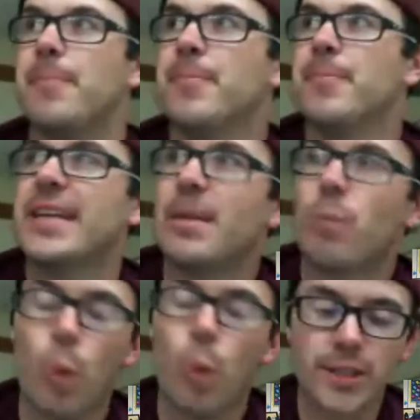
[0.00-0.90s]

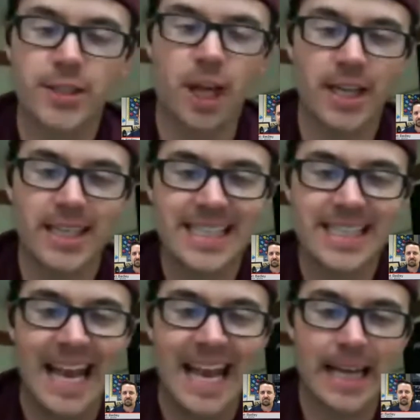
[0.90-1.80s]
in Warsaw,
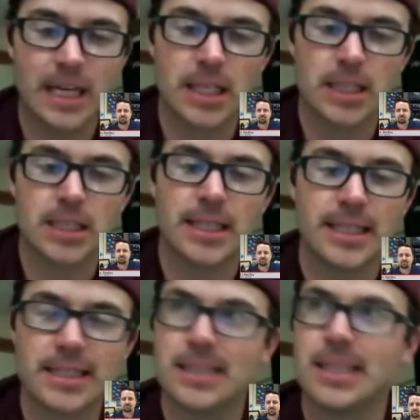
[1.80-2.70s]
Indiana,
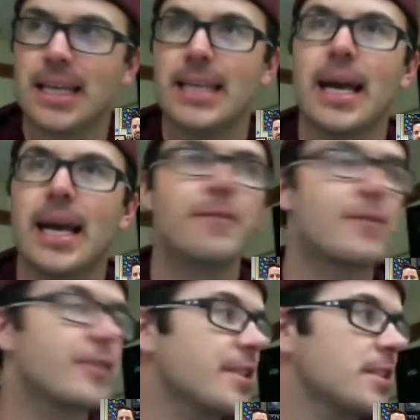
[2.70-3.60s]
and this is a
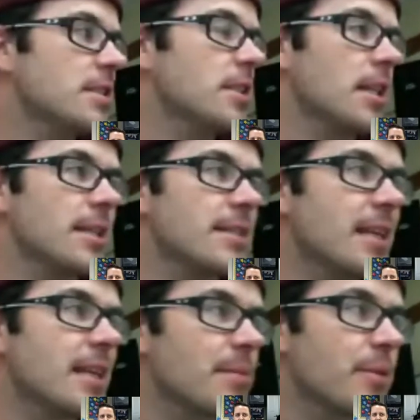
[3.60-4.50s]
conference that
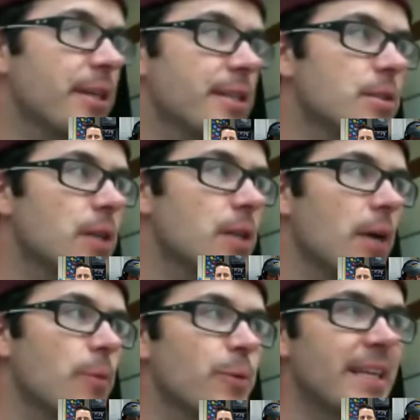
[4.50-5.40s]
celebrates
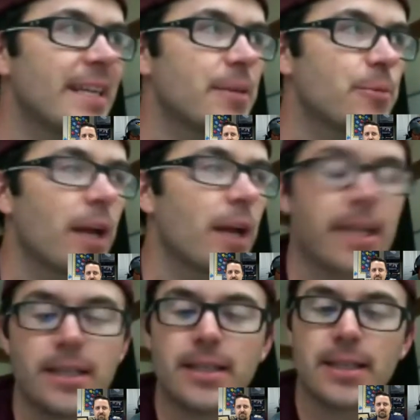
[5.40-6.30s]
reading and
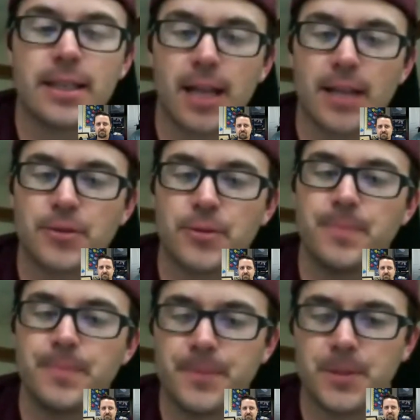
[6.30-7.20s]
writing in the
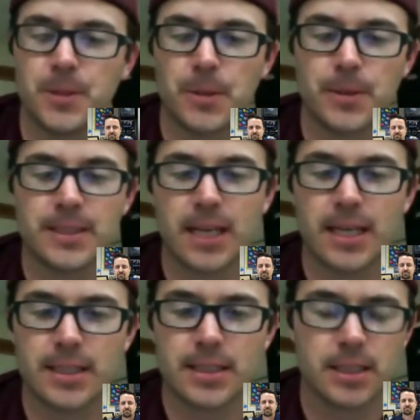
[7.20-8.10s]
classroom. So
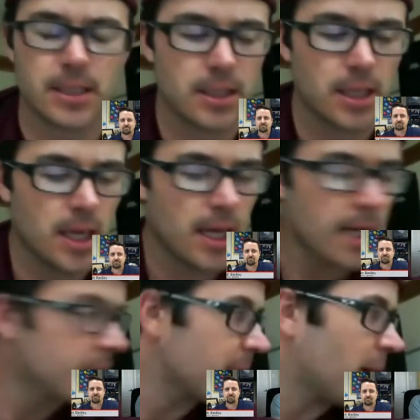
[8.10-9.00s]
excited to,
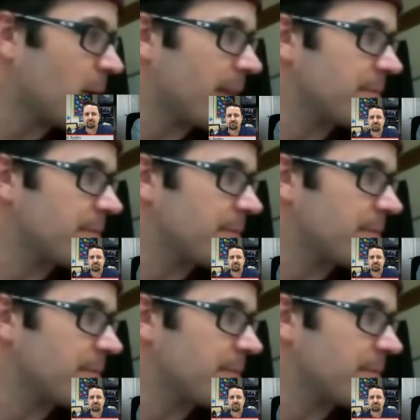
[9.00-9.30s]
tomorrow I'm